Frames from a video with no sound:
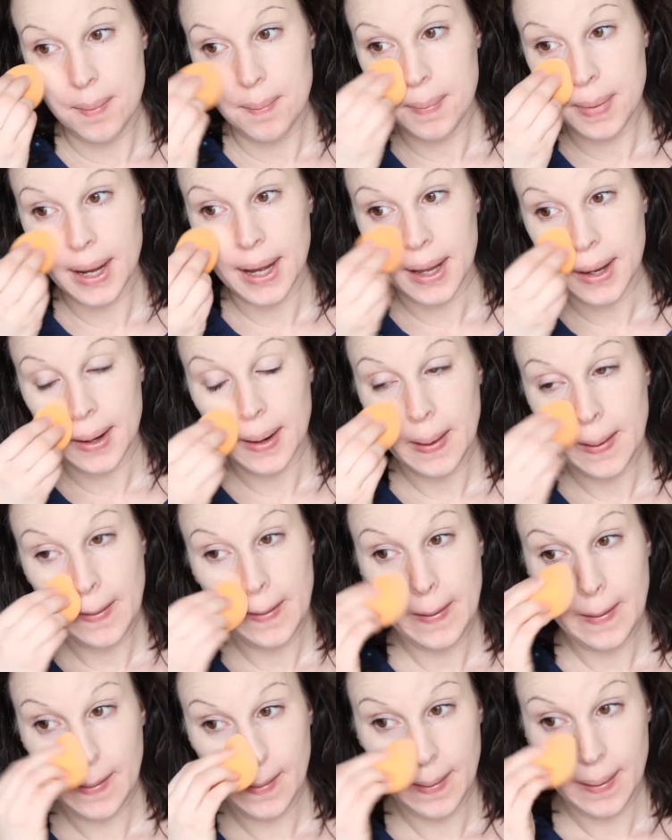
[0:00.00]
but
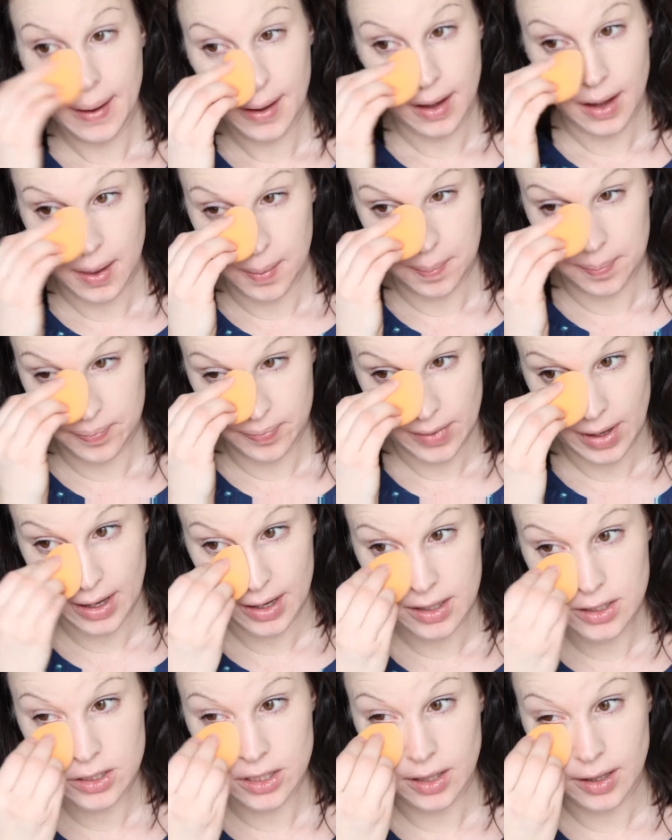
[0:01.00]
I
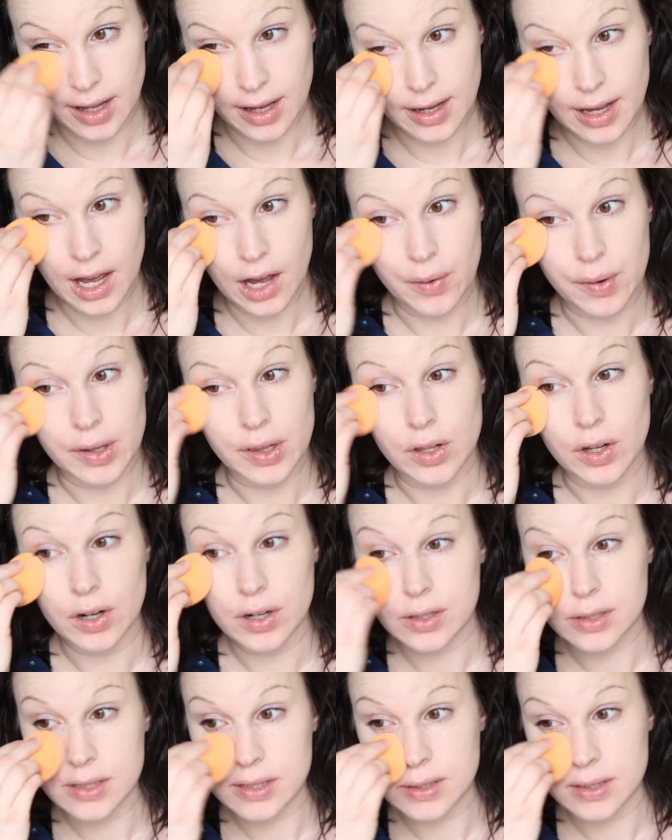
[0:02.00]
actually like how it
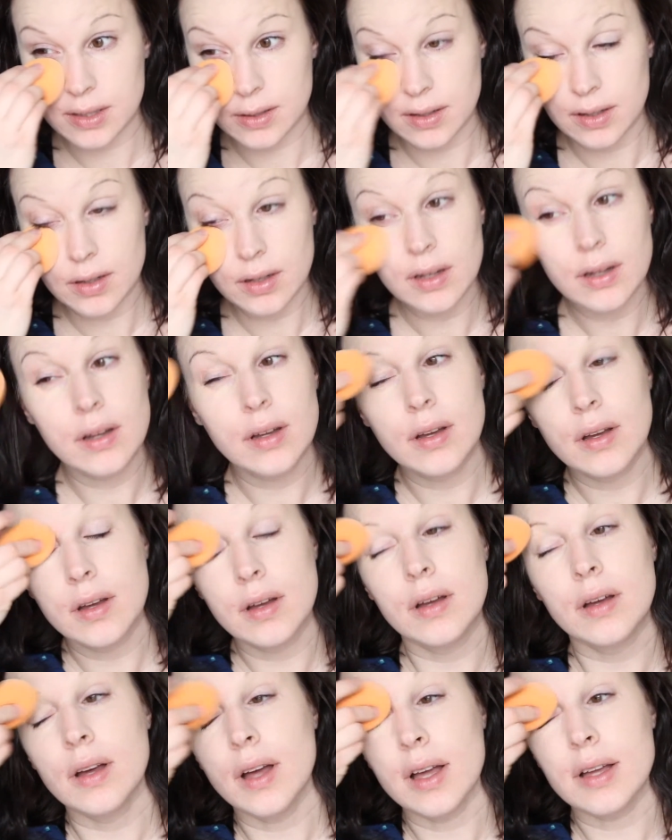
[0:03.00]
looks
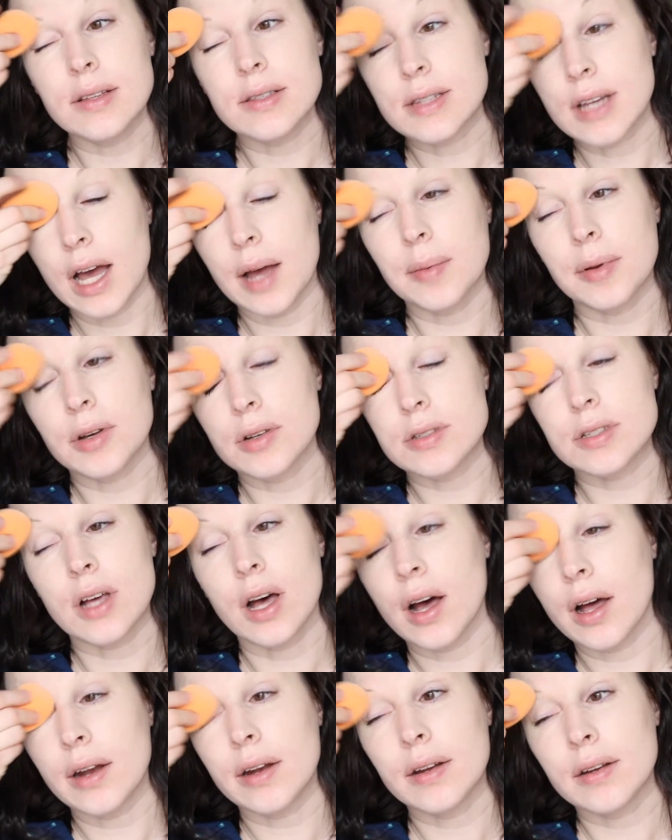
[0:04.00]
as time goes
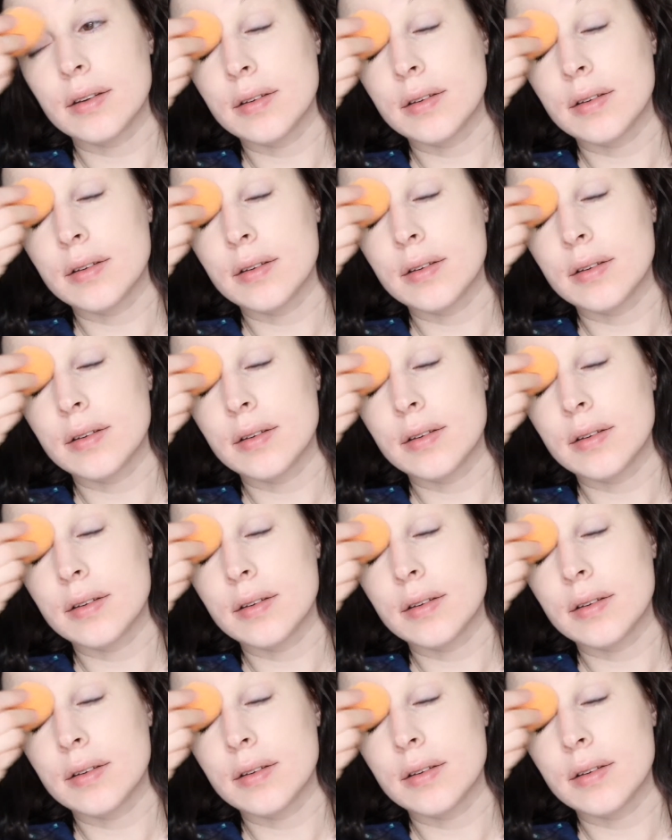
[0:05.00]
on.